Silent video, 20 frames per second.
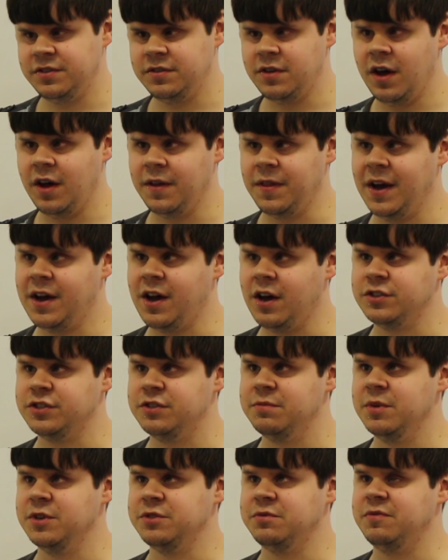their
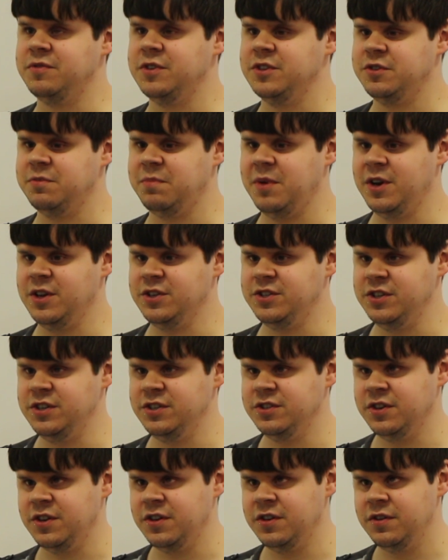customers with
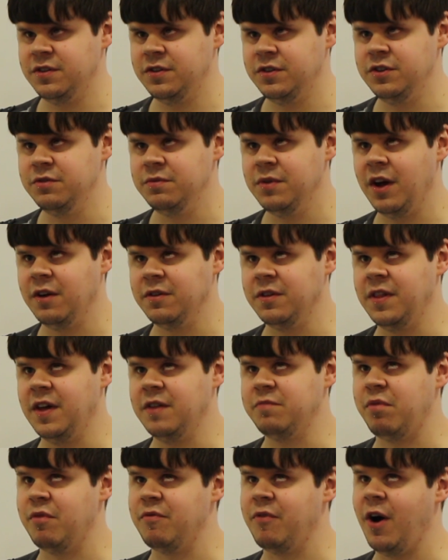disabilities, and that
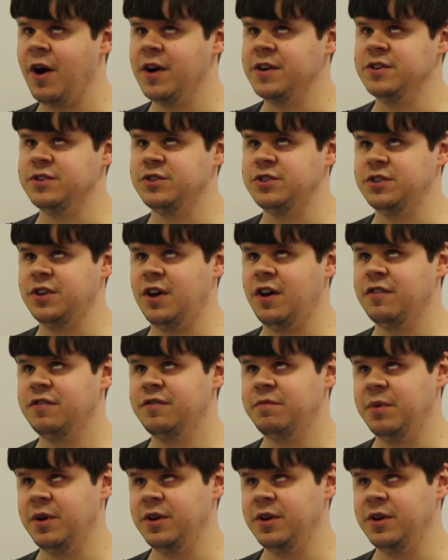they've provided stuff,